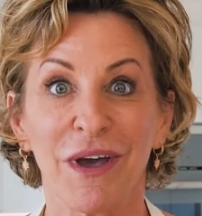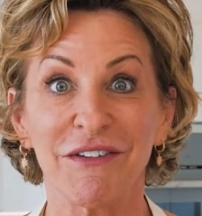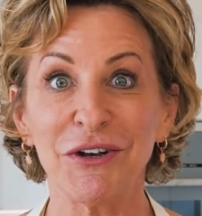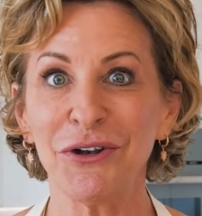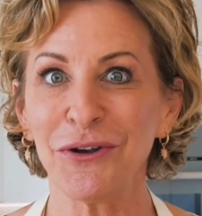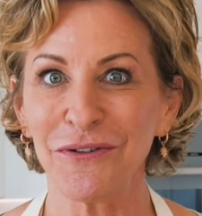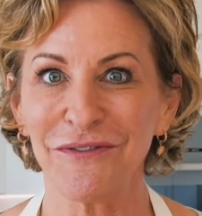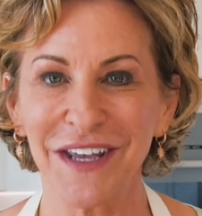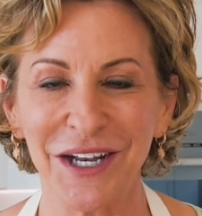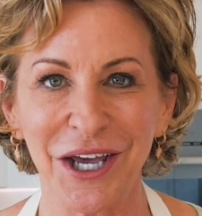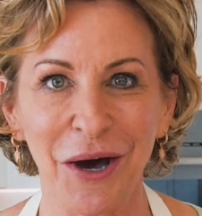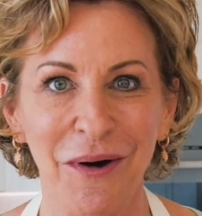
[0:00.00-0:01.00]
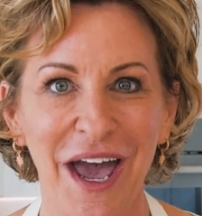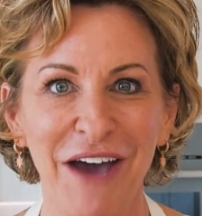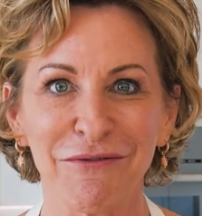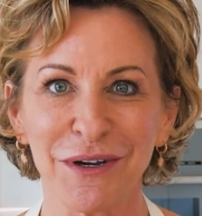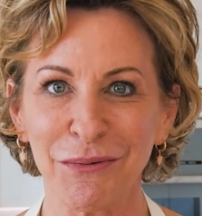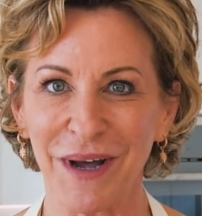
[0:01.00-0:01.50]
have a new video
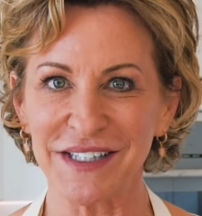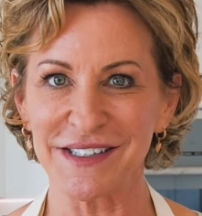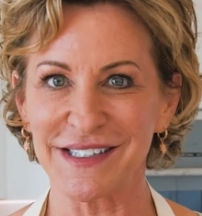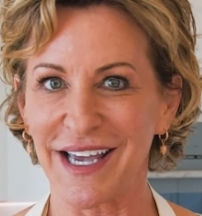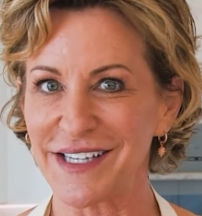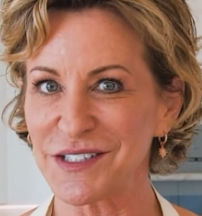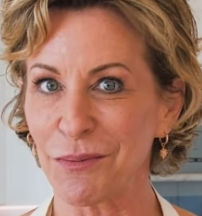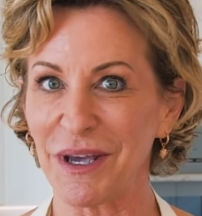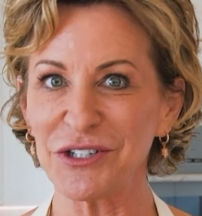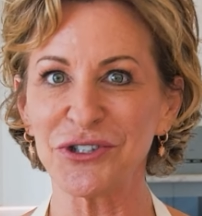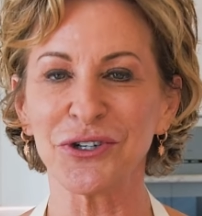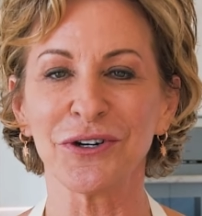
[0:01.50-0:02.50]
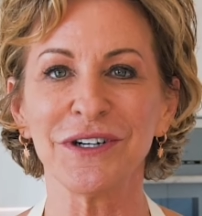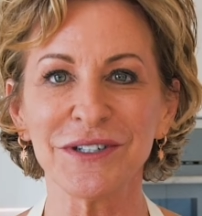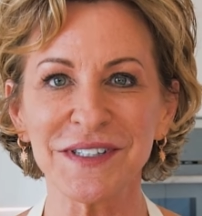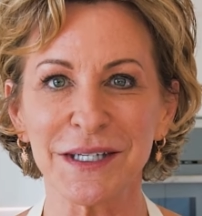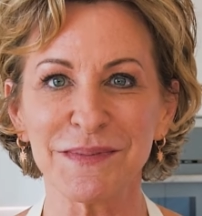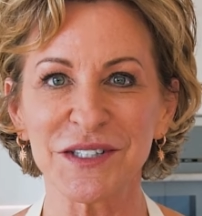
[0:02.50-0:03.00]
every Wednesday, so make sure you're
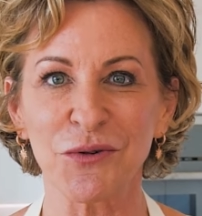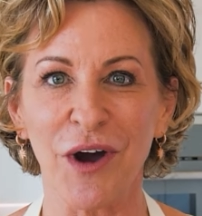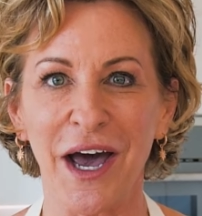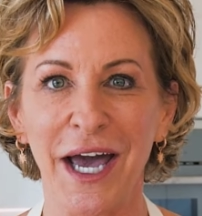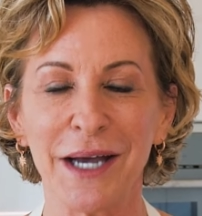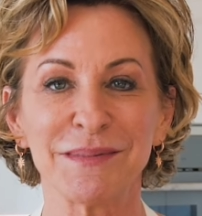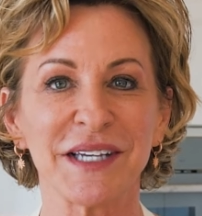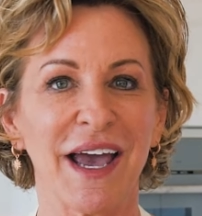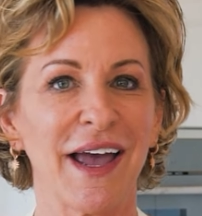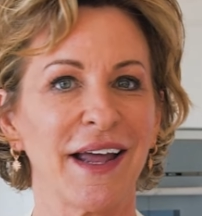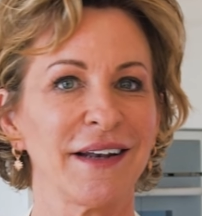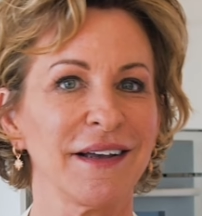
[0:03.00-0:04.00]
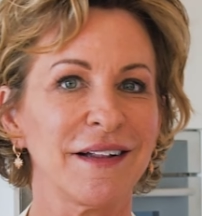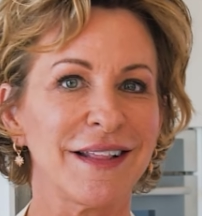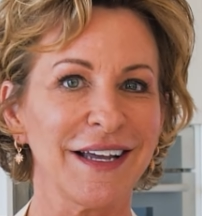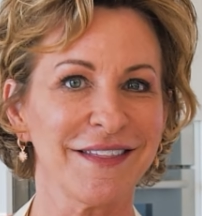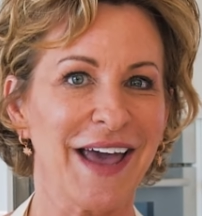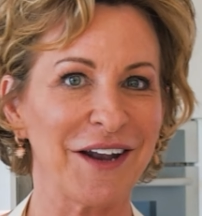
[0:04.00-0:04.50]
subscribed and
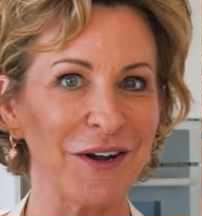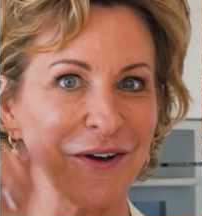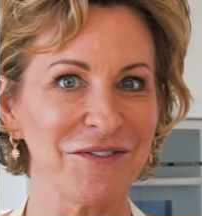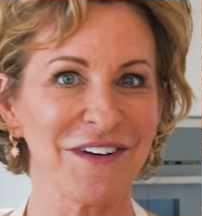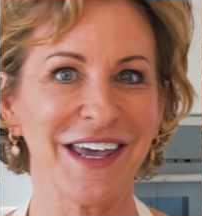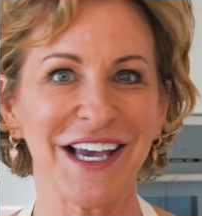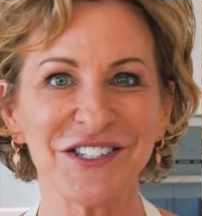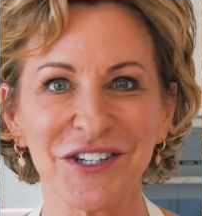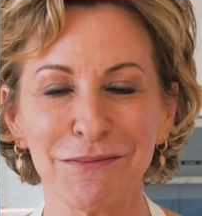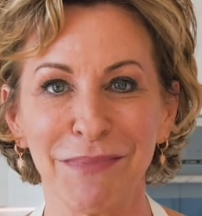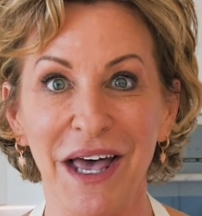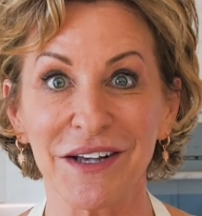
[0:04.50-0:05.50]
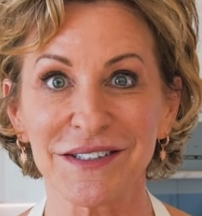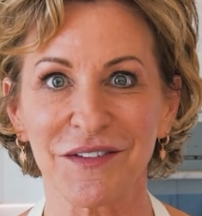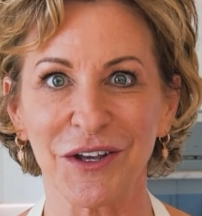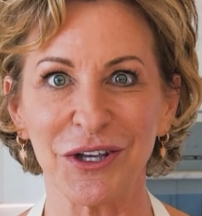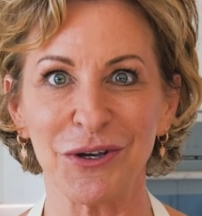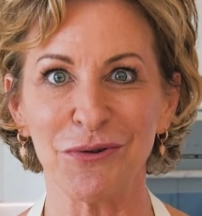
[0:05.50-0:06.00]
click that notification bell so
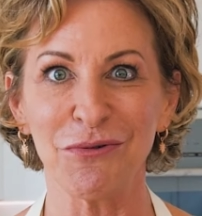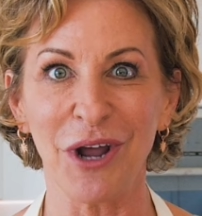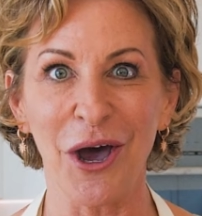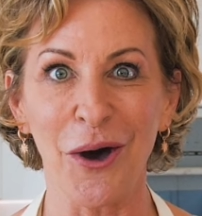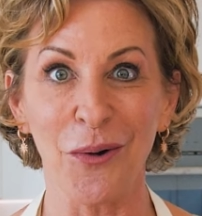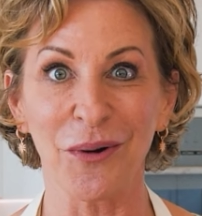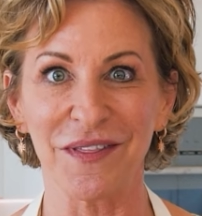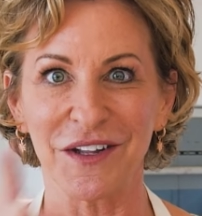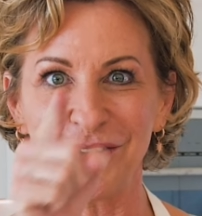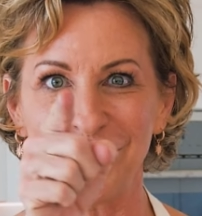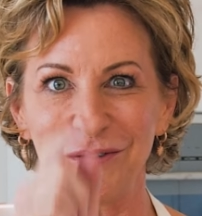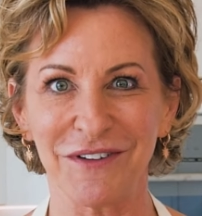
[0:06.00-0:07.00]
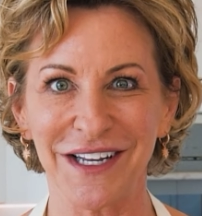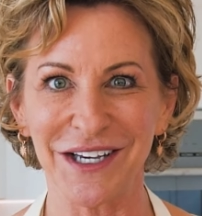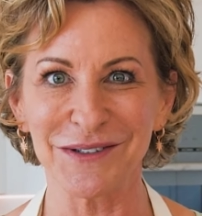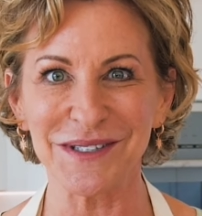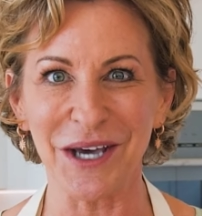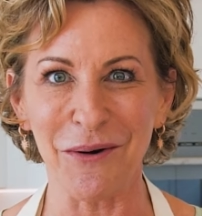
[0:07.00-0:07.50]
that you know when the new
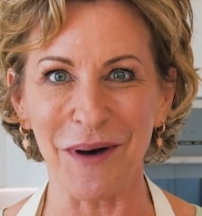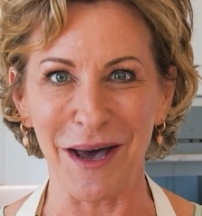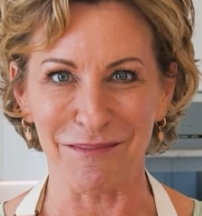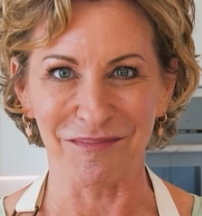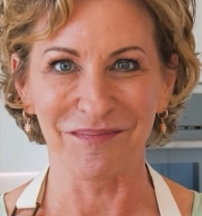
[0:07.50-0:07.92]
videos go up.